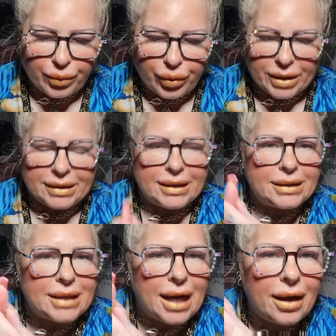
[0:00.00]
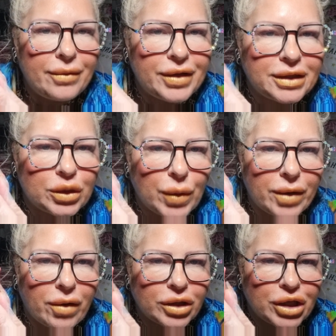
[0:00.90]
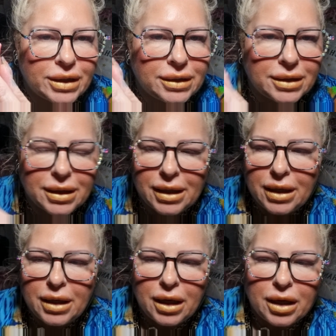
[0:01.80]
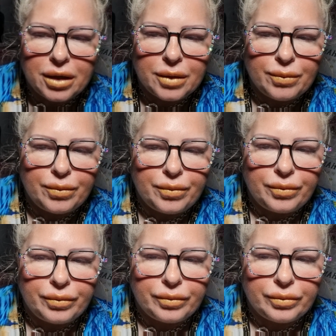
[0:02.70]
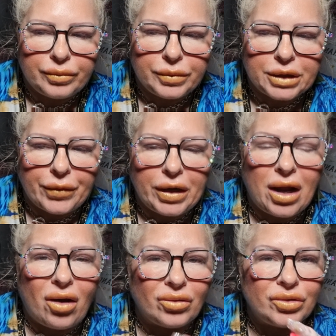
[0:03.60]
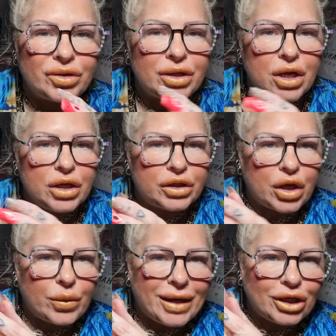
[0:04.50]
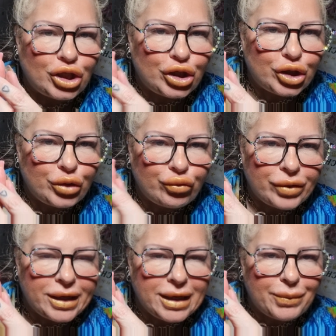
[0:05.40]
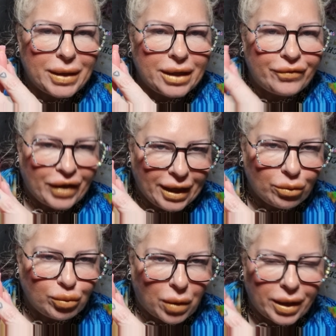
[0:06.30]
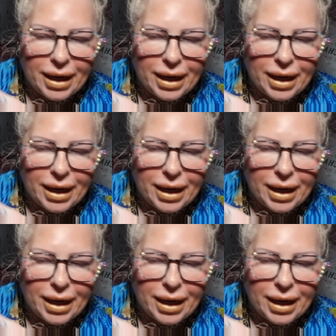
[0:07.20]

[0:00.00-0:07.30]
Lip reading: press this now. This is where I just done the lance. So it should really be have healed by